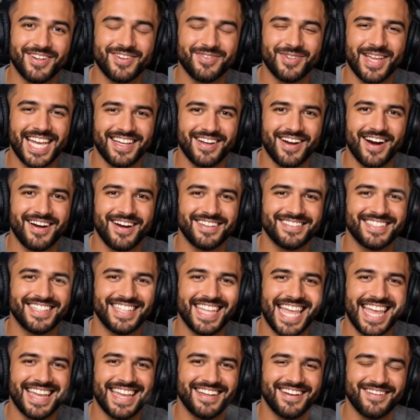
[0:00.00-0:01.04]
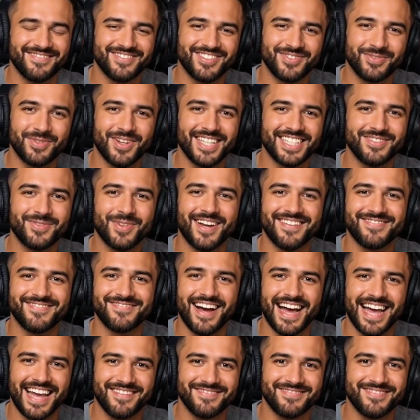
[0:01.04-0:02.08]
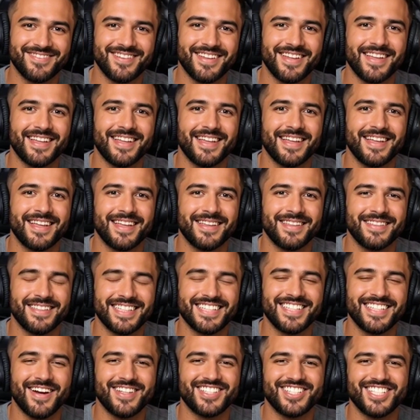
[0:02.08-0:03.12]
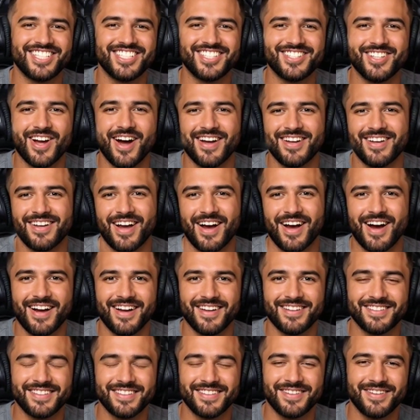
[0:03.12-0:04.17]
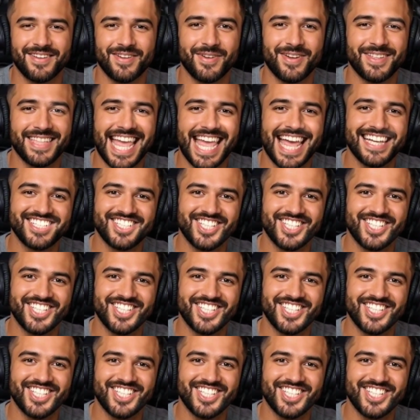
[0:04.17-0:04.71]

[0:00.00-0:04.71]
credit cards in Canada for 2025. These aren't just starter cards or last